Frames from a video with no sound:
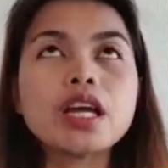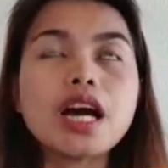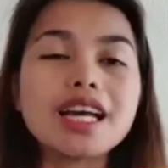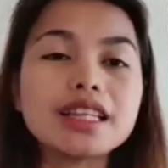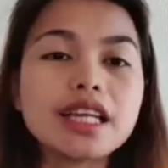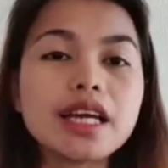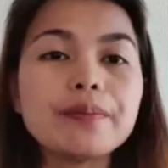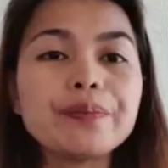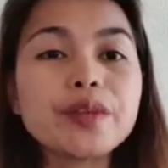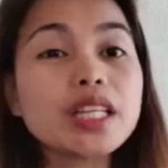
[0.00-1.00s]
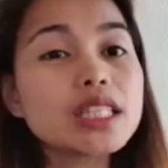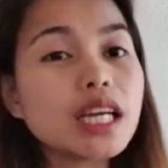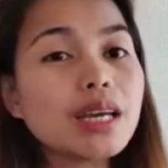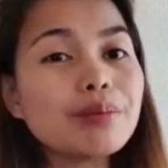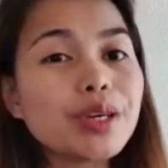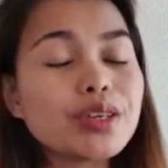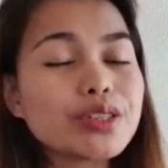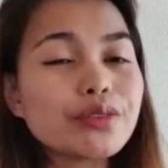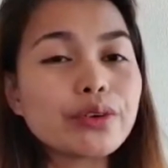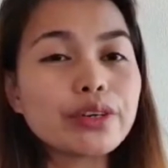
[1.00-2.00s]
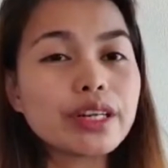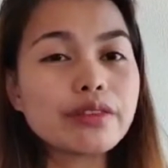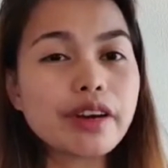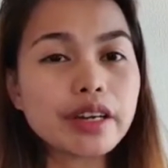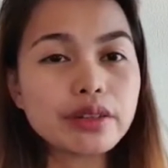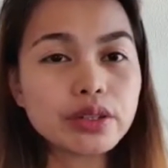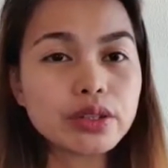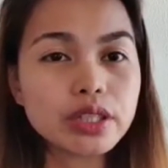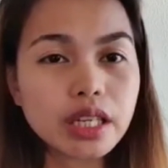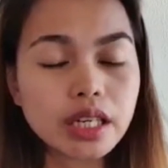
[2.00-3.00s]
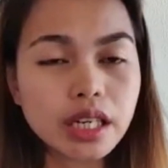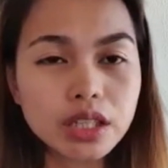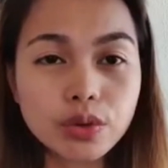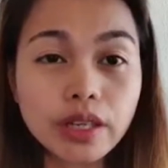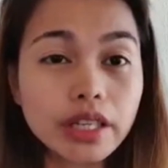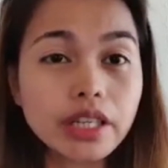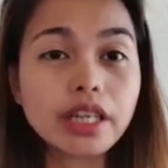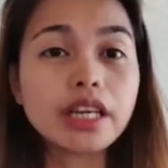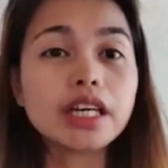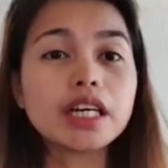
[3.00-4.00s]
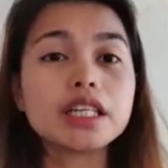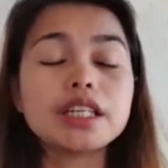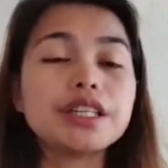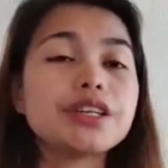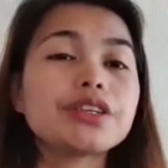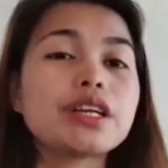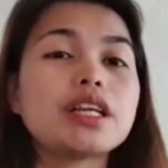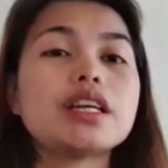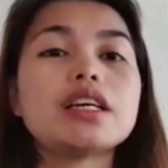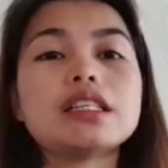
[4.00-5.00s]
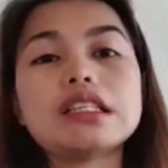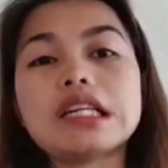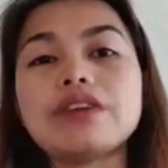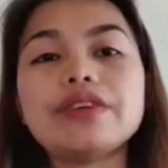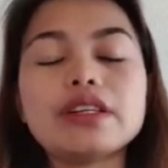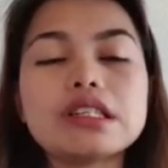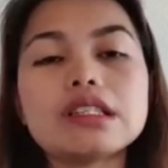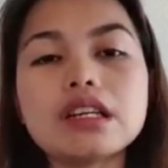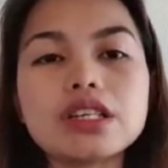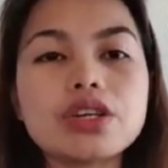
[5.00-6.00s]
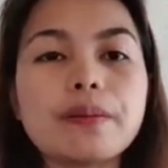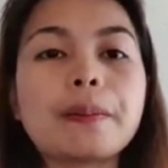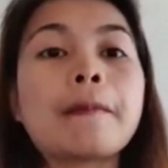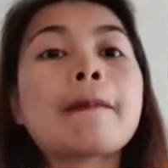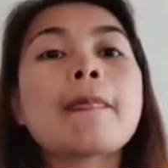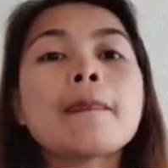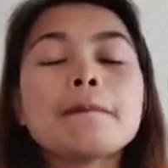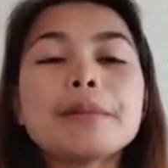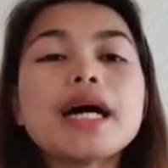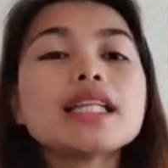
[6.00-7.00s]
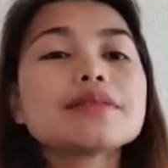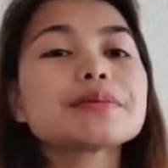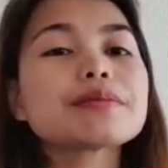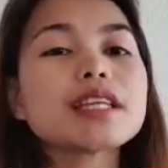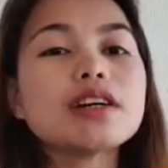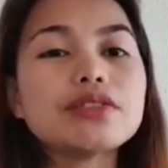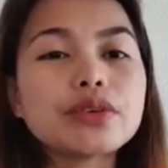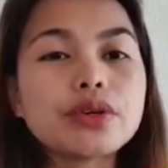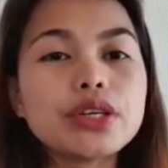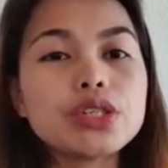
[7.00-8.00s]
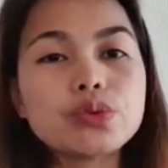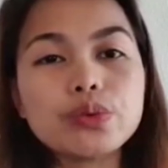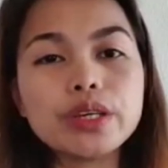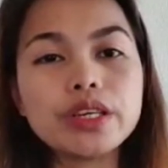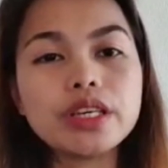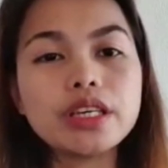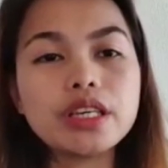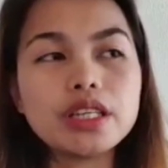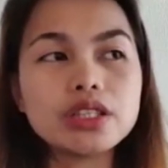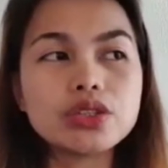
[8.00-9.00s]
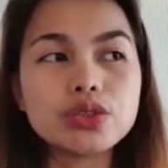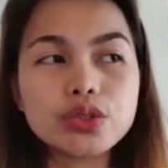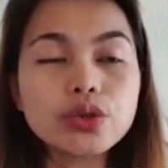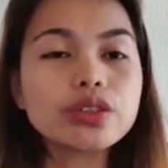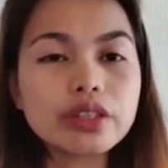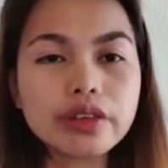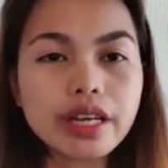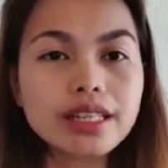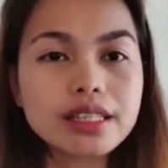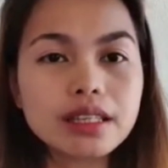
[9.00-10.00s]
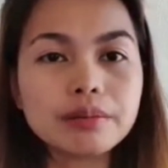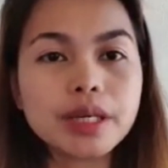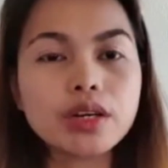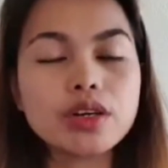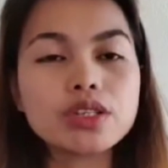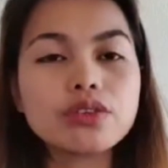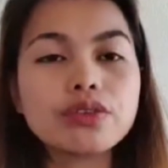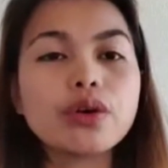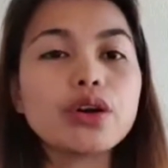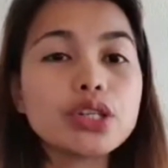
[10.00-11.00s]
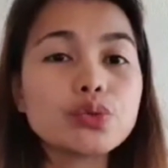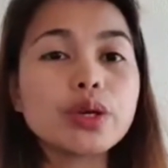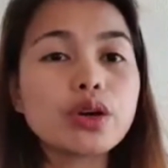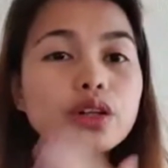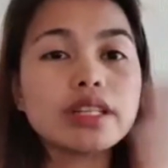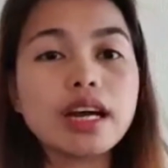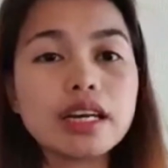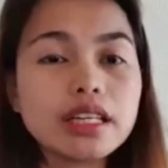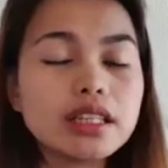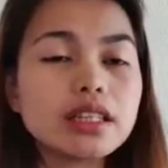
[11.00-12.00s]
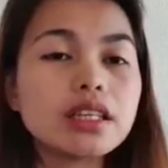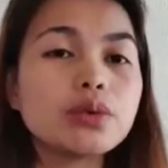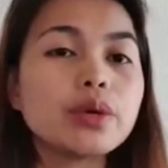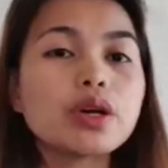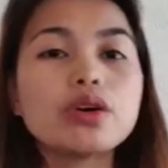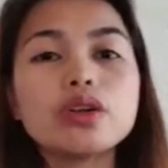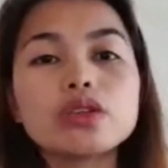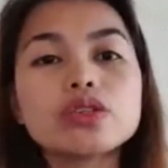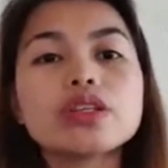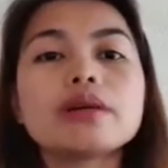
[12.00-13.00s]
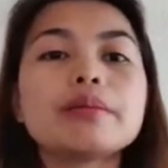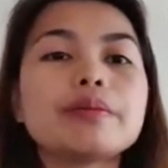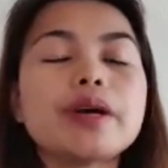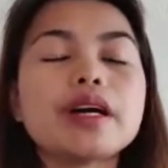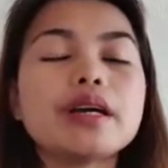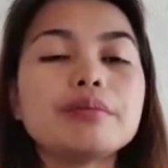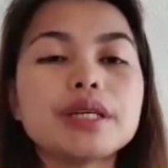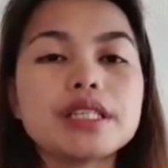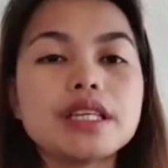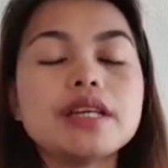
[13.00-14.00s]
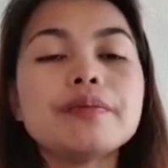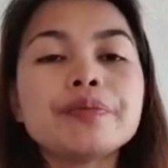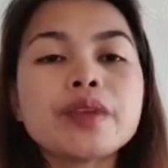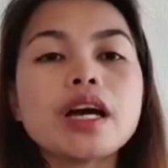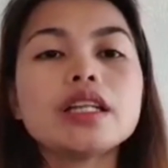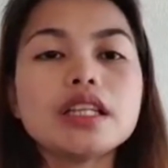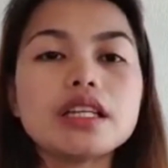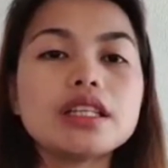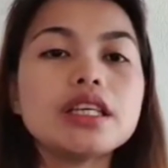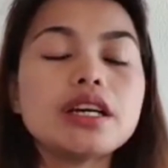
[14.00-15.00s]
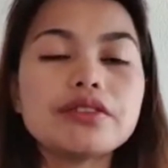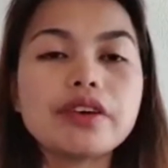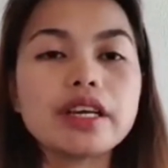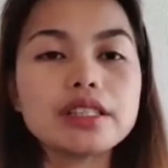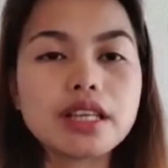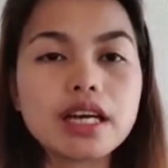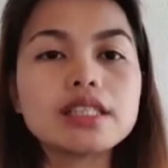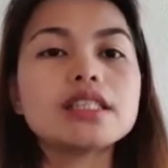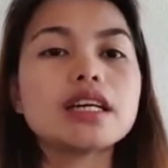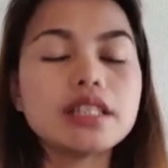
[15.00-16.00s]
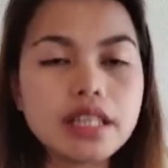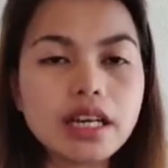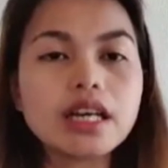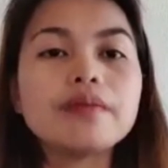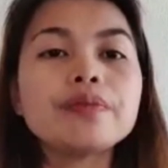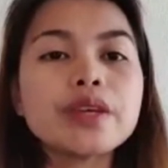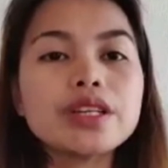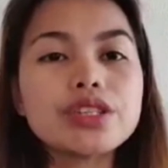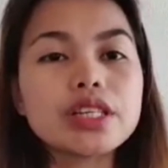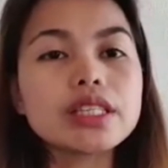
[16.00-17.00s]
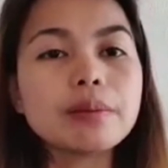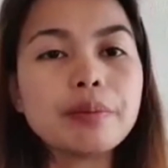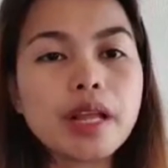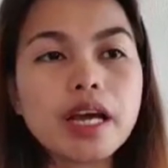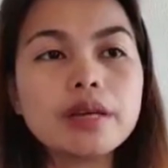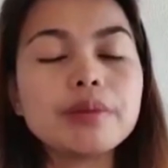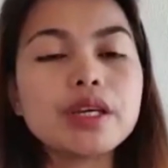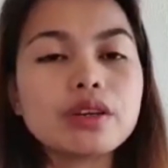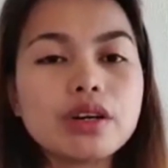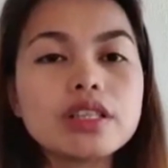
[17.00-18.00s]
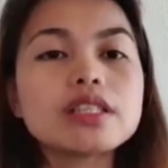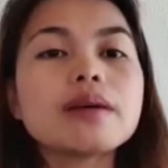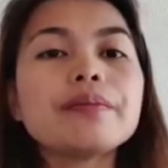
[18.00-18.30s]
And then that time, because of coronavirus, actually the Netherlands has a travel restriction. But of course, we took the risk, because of course we call the IND, we call also the embassy, and then they advise us that just apply, because